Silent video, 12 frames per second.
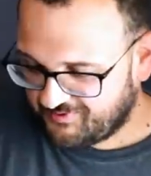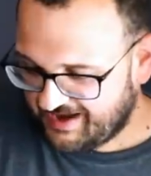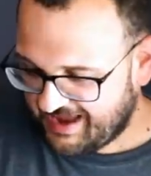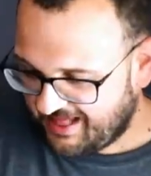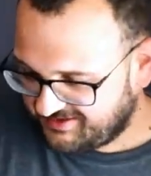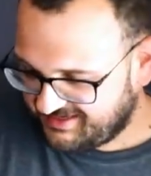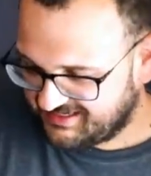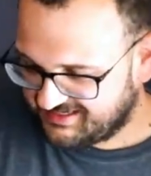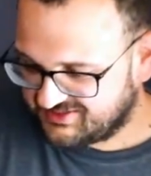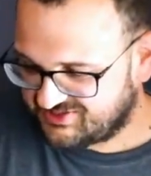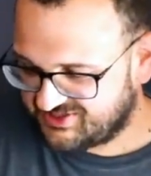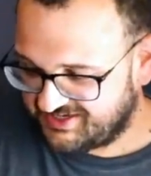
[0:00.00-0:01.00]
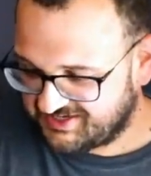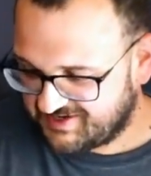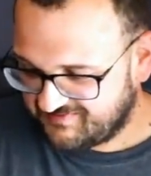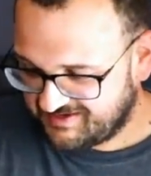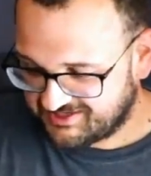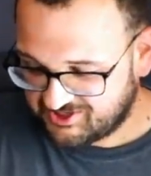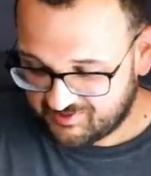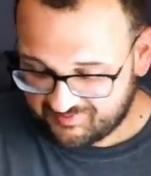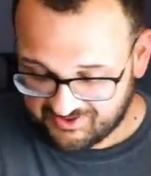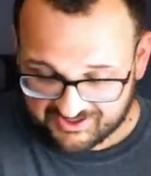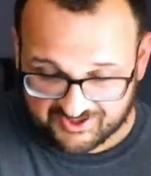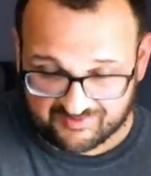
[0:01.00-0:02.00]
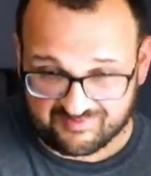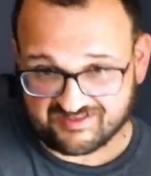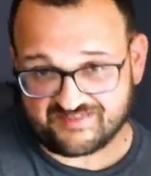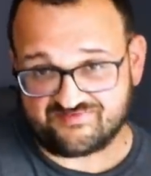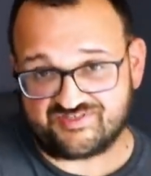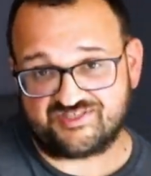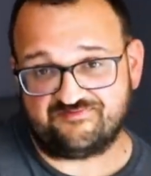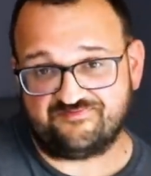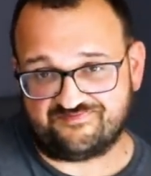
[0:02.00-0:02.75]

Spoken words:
reality is inconvenient to your political beliefs,